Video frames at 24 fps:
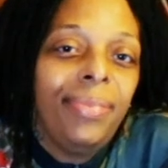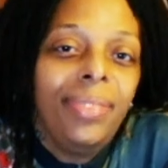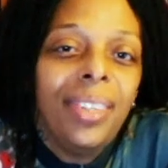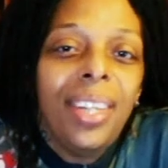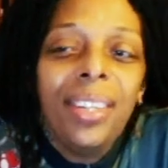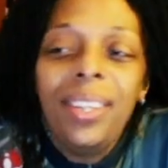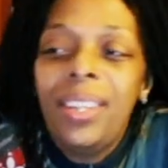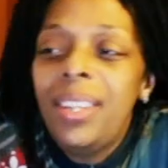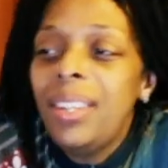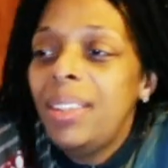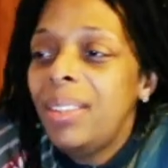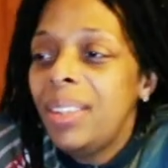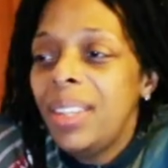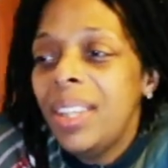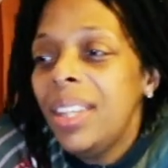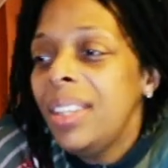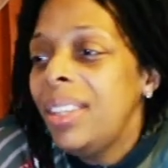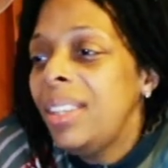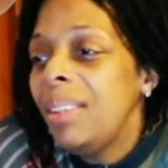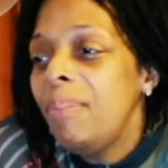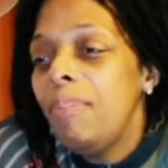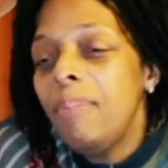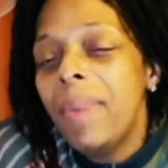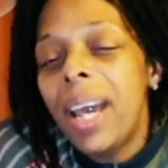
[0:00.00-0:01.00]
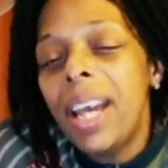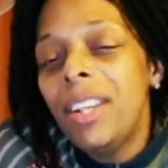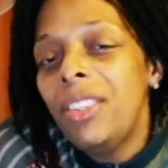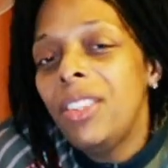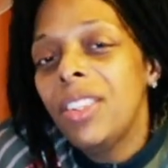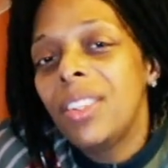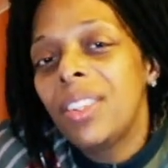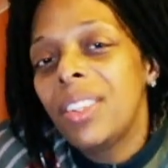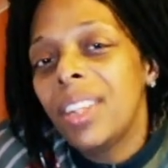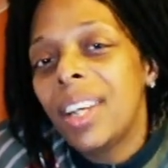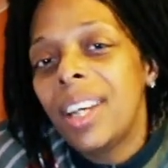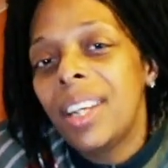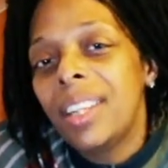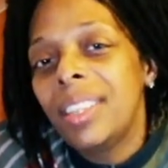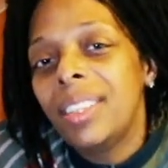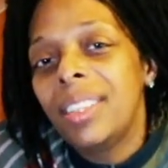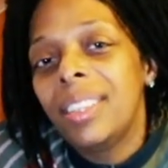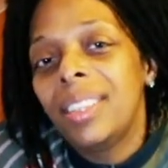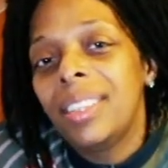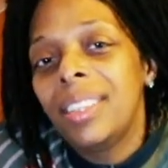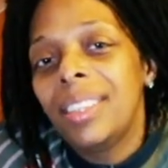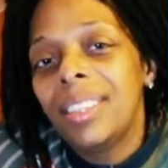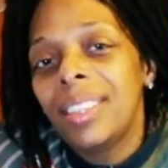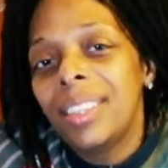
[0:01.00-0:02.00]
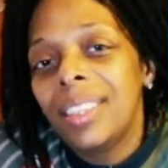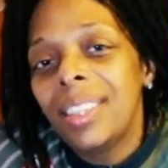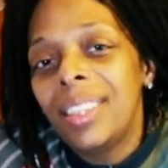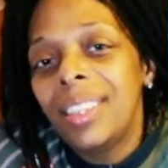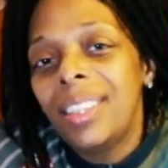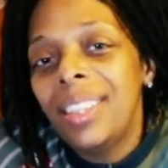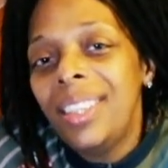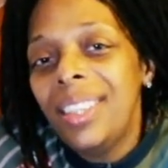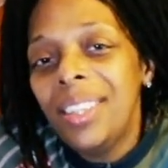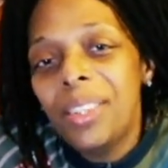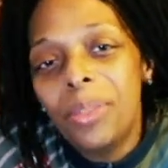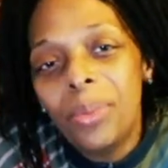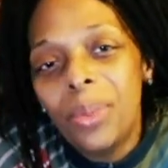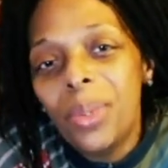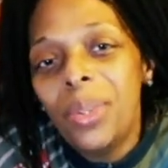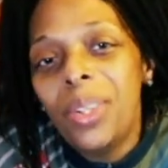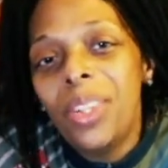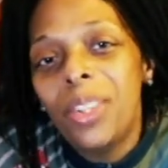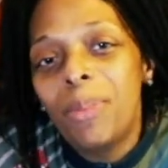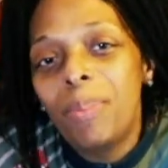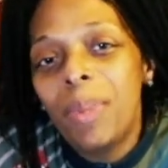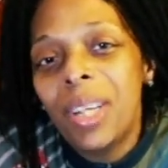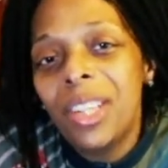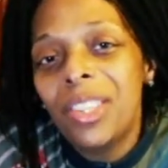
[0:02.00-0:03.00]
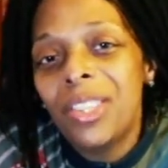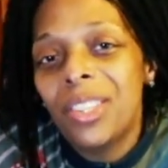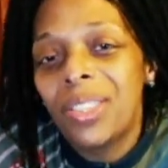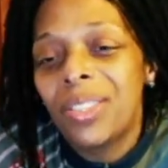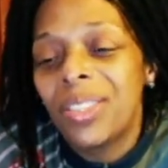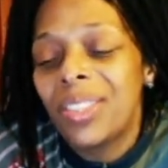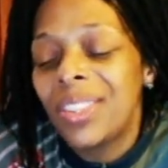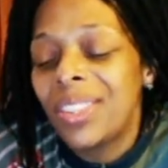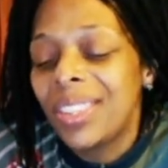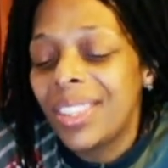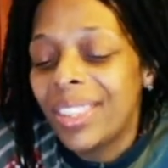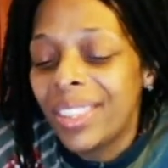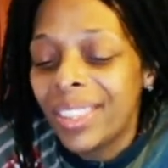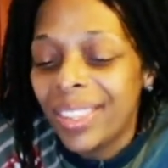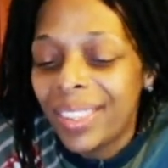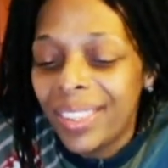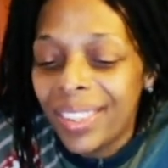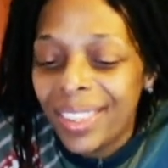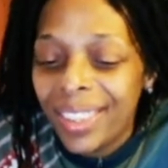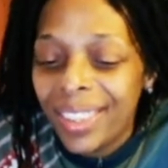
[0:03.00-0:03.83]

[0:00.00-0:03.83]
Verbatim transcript: nothing, nothing matches that. I think that's really special, so.